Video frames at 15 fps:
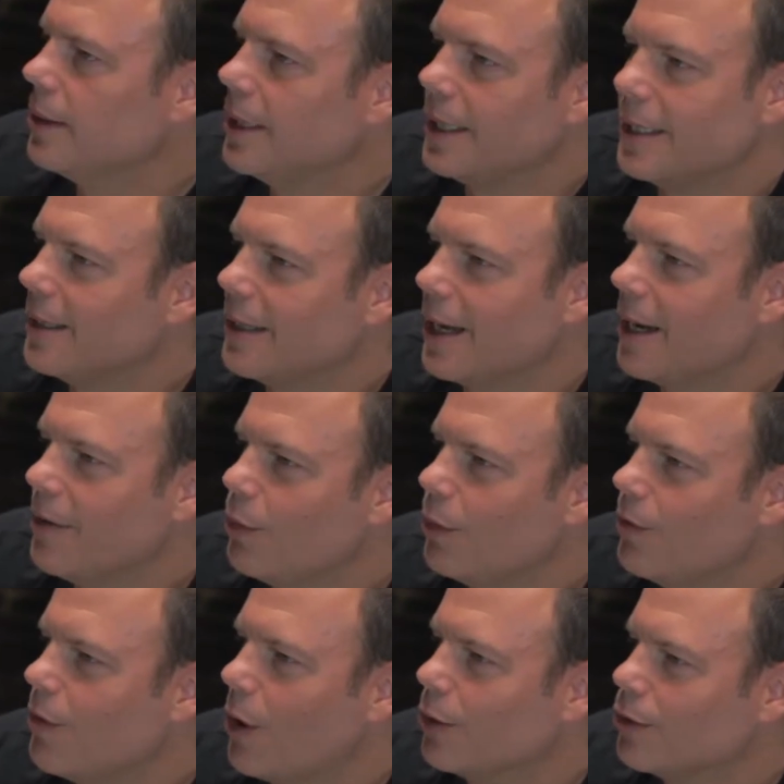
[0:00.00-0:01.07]
And
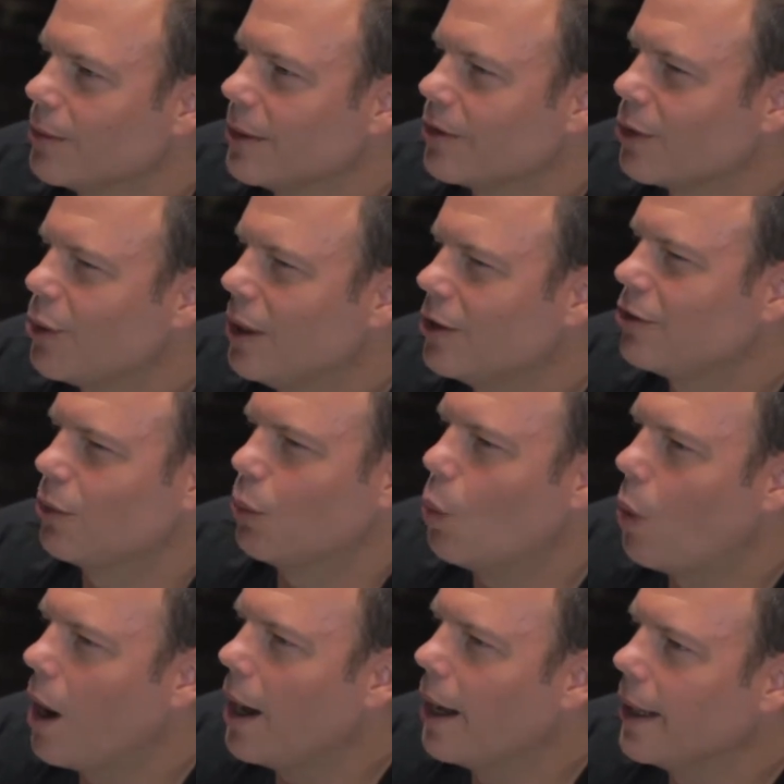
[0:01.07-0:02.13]
we've always raised the question of
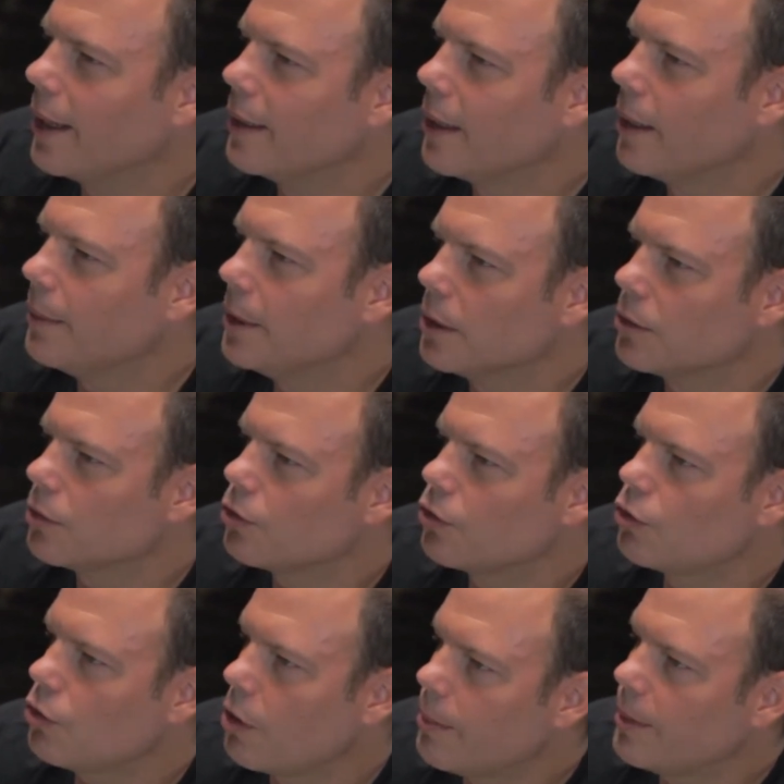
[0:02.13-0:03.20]
why. I mean, there's
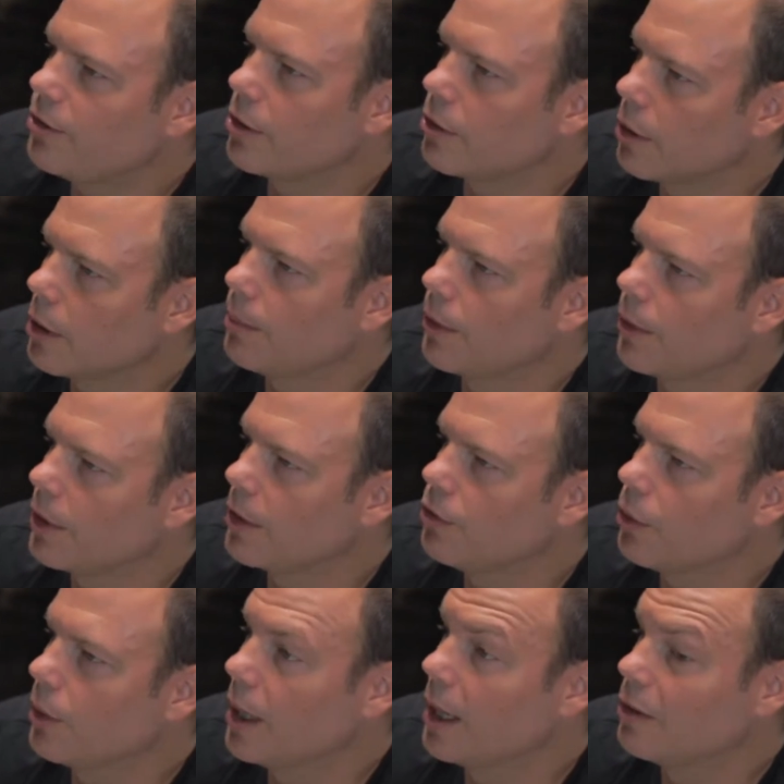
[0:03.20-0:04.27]
so much incredible things
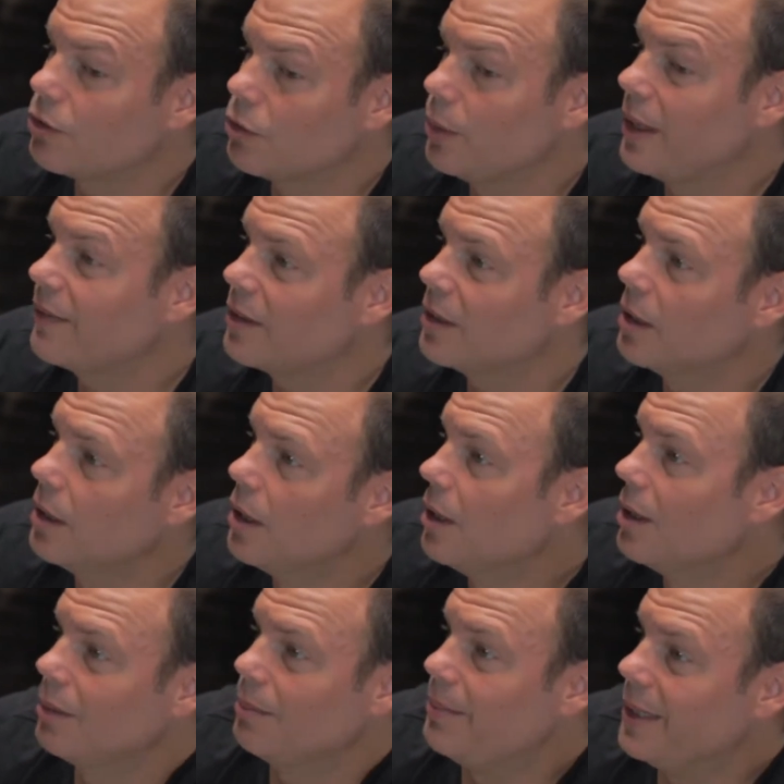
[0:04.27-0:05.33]
going on. So we have to
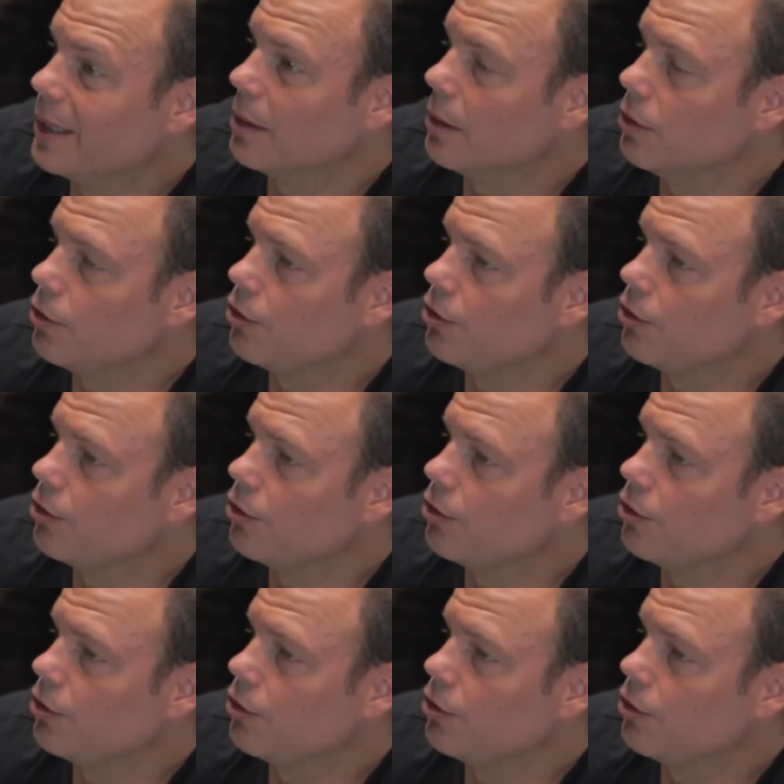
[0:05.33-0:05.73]
be our own